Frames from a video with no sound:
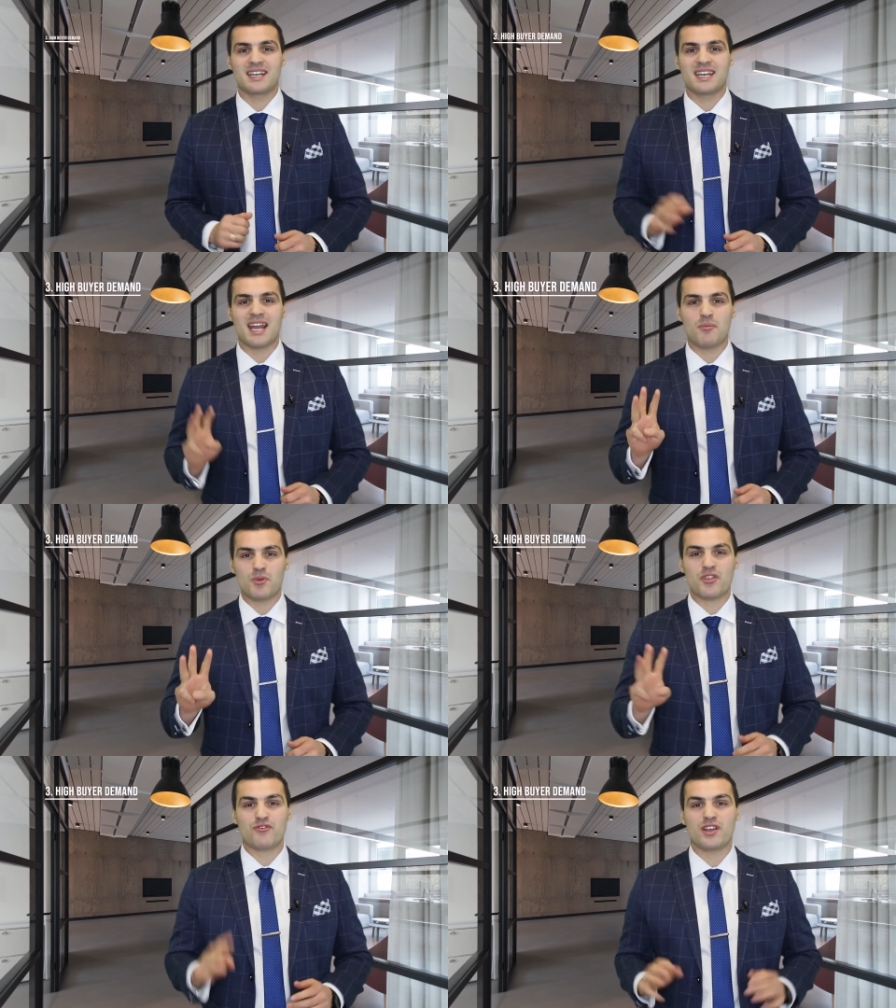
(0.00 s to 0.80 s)

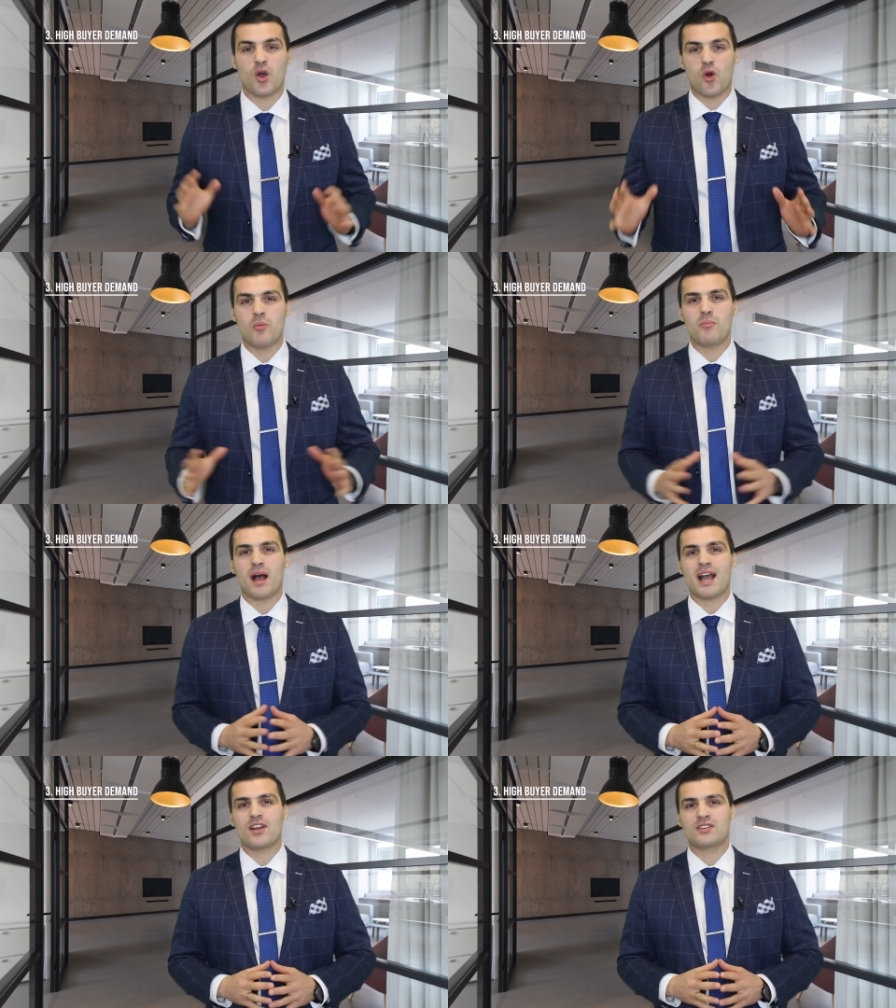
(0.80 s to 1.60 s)
Number three, home
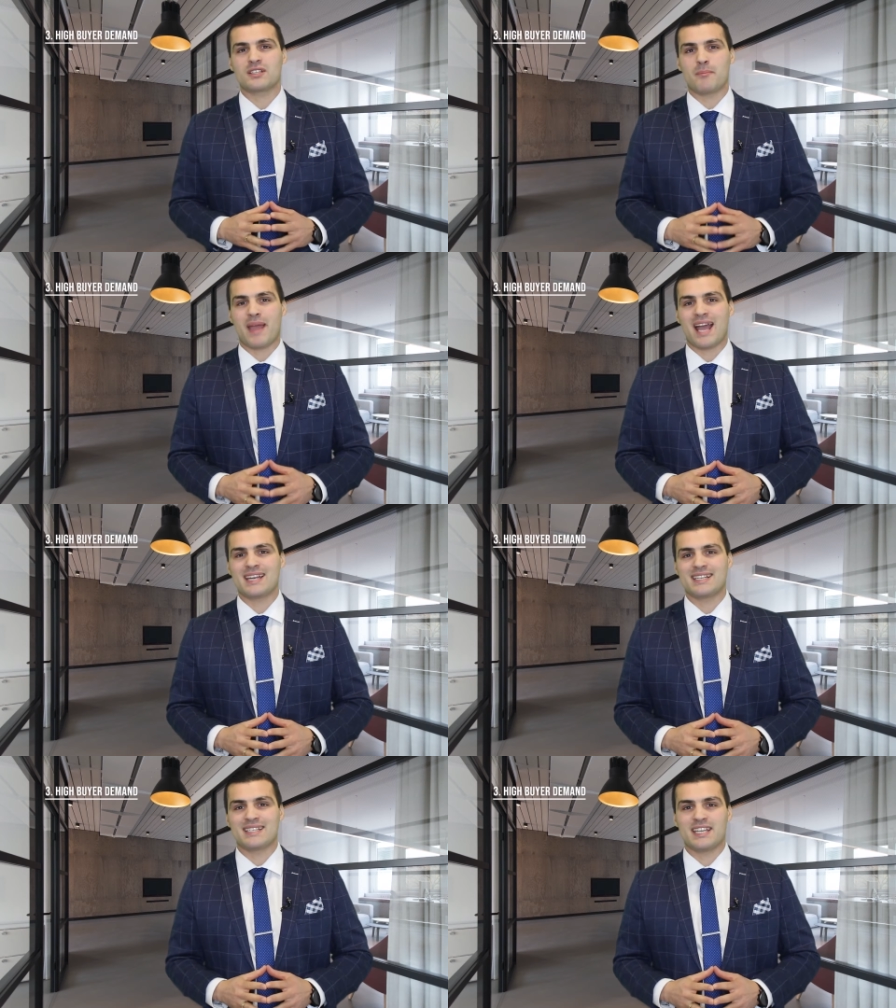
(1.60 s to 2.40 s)
buyer
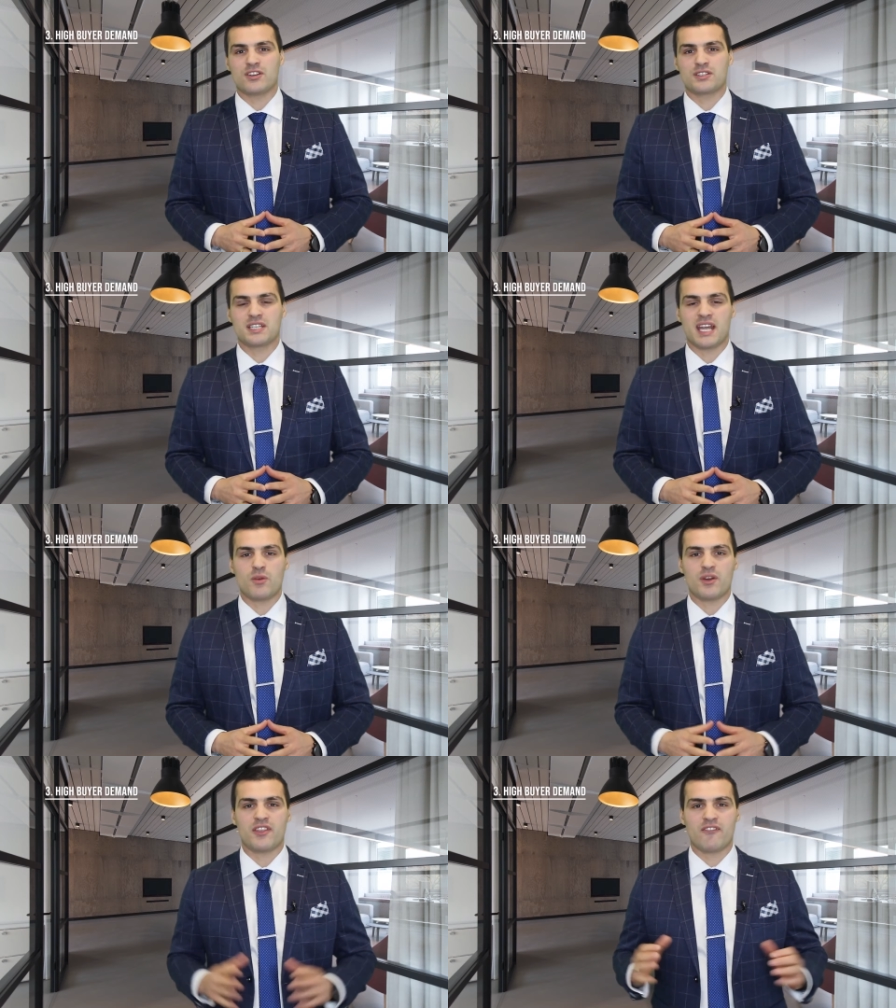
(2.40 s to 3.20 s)
demand is here today
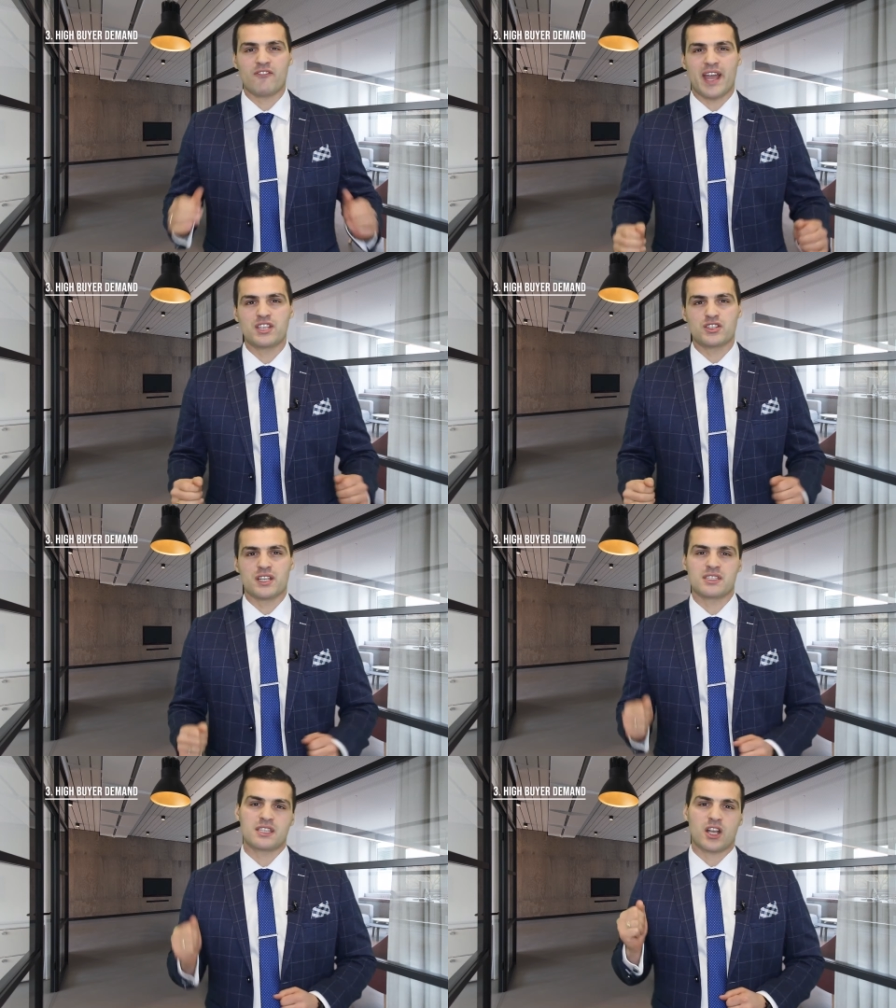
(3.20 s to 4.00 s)
with a
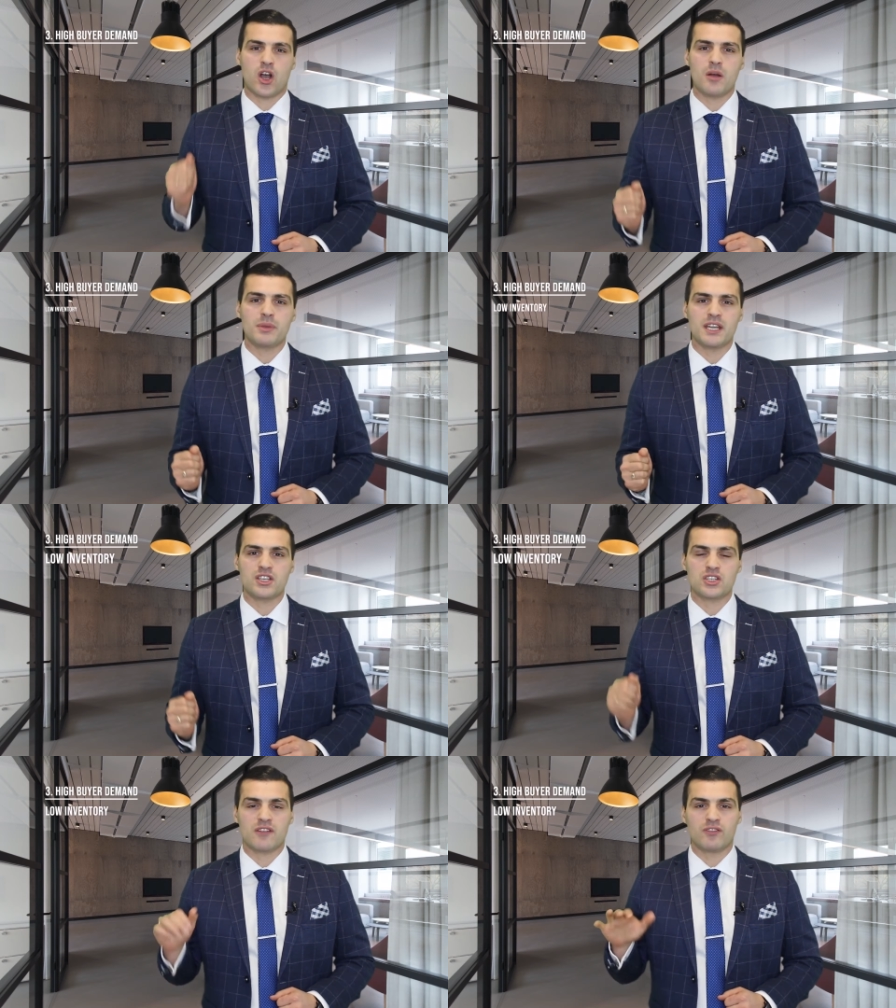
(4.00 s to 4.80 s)
vengeance. The
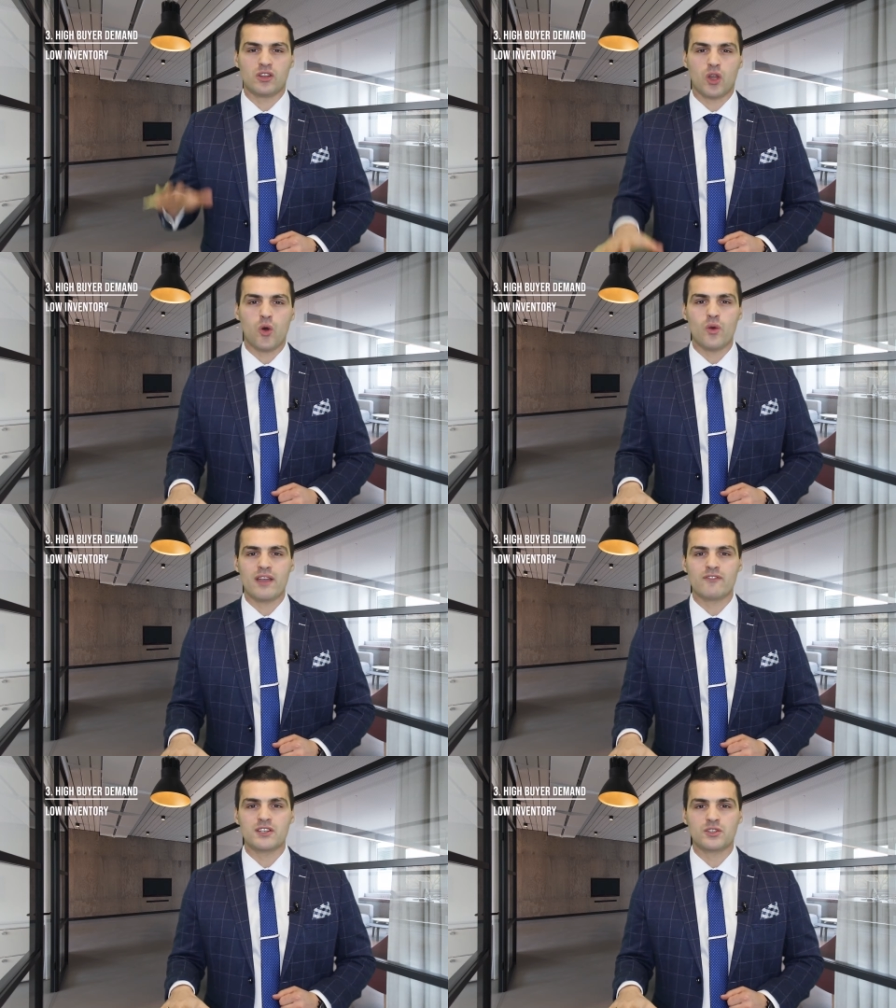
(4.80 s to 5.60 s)
combination of low
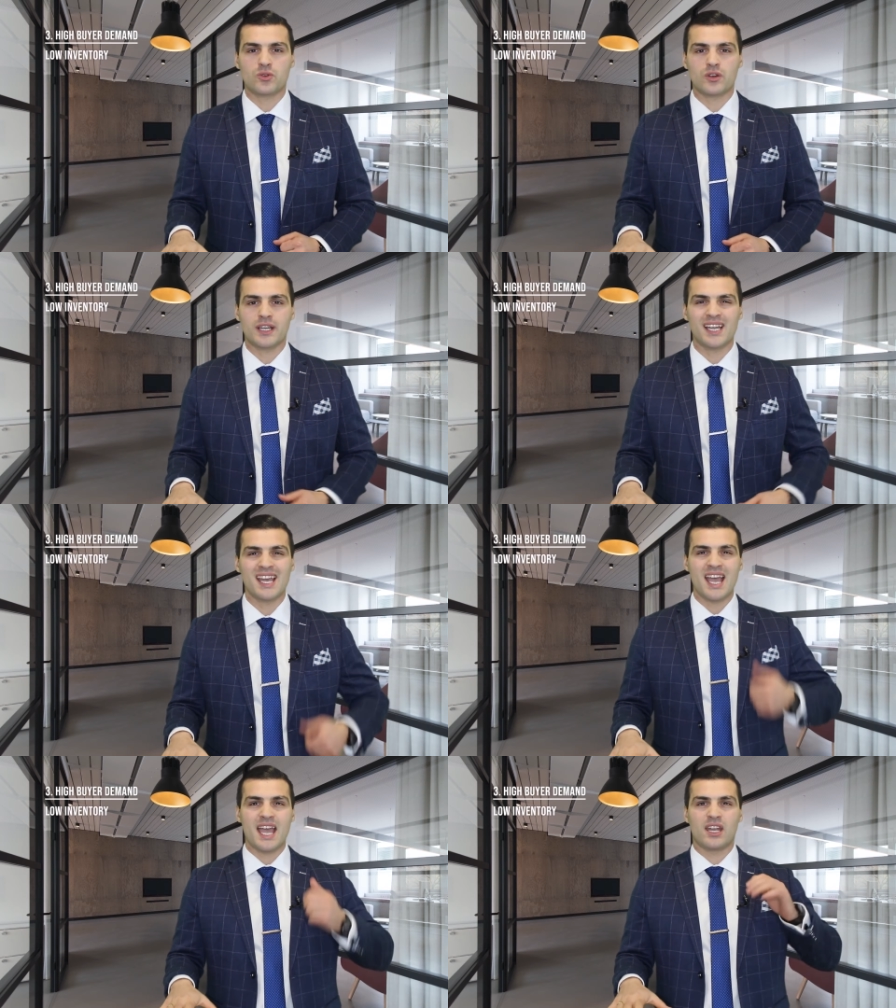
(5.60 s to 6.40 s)
inventory
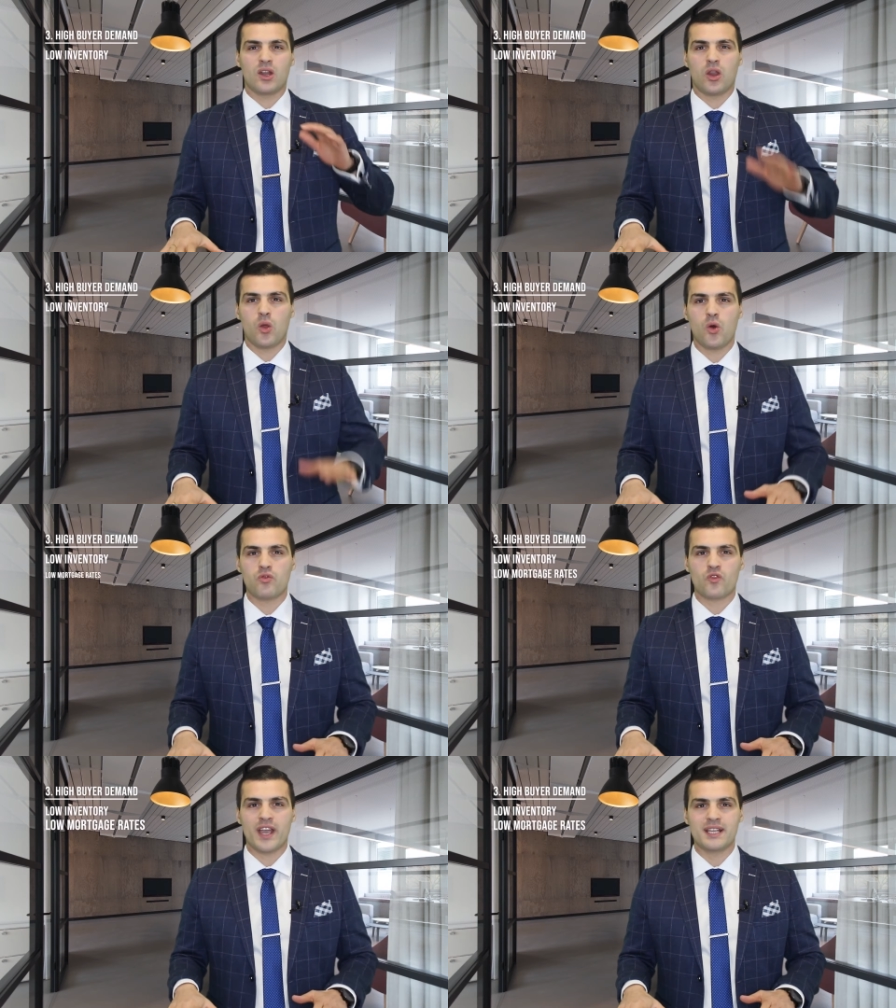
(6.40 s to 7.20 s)
and low
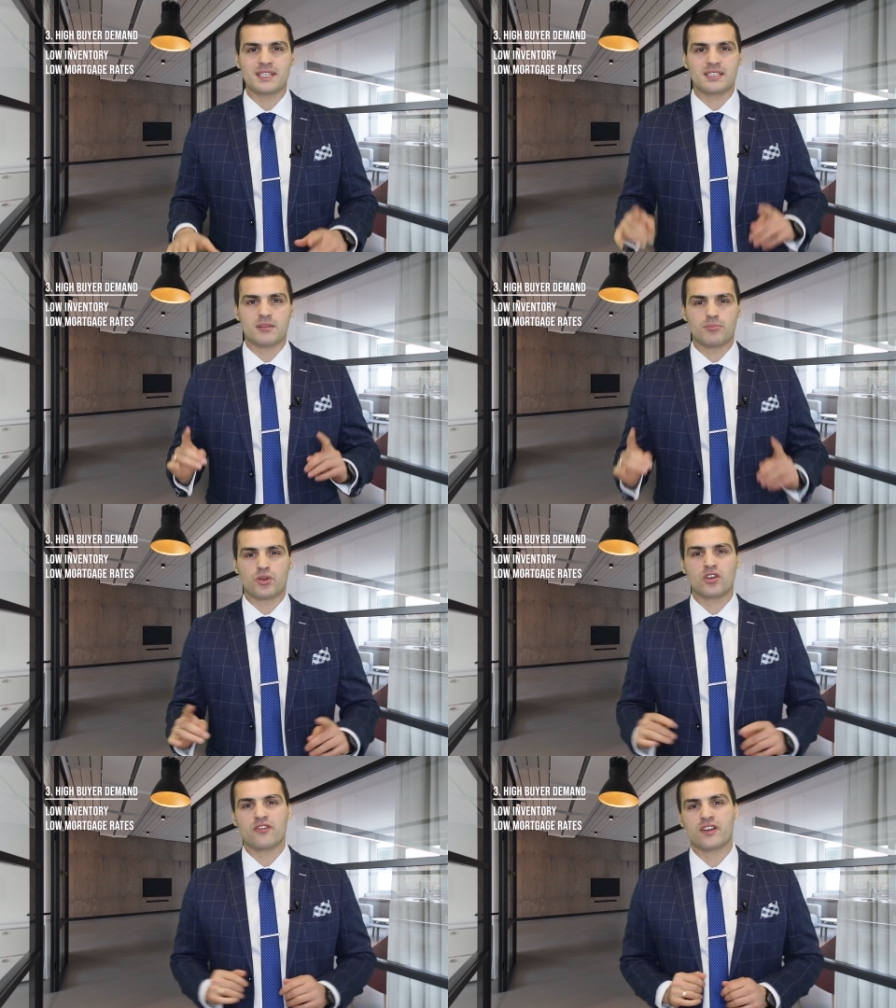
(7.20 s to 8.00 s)
rates is the
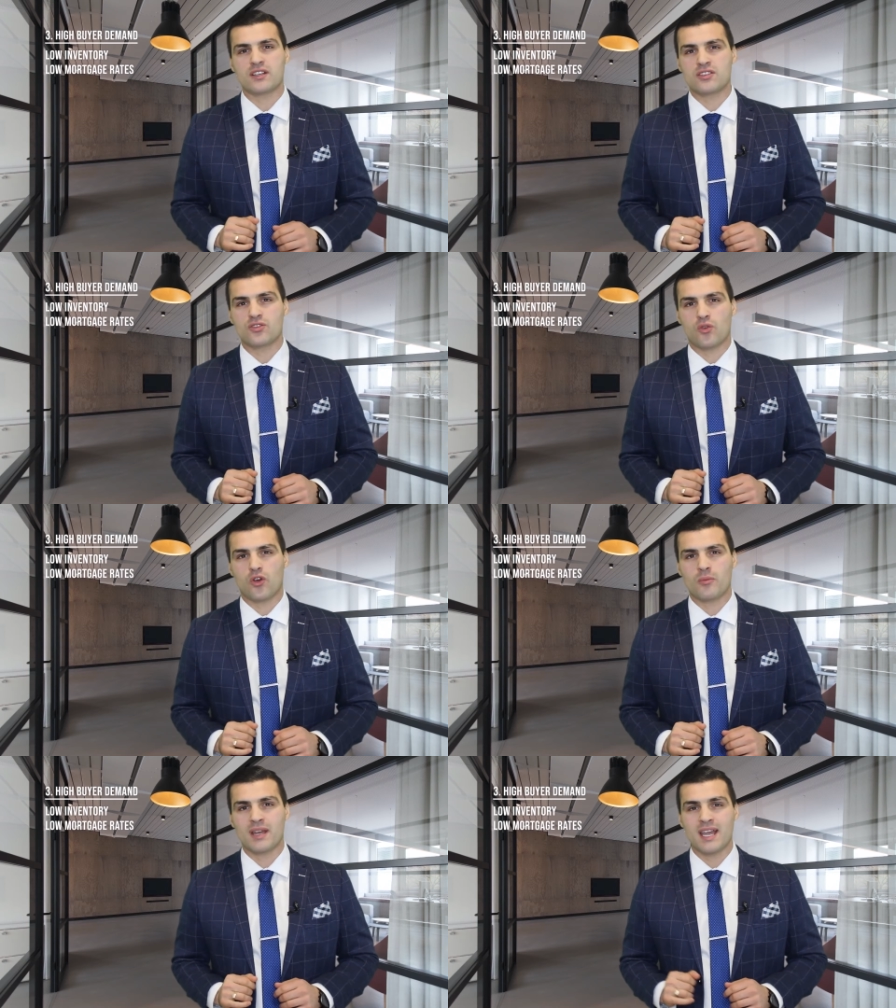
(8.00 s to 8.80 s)
perfect storm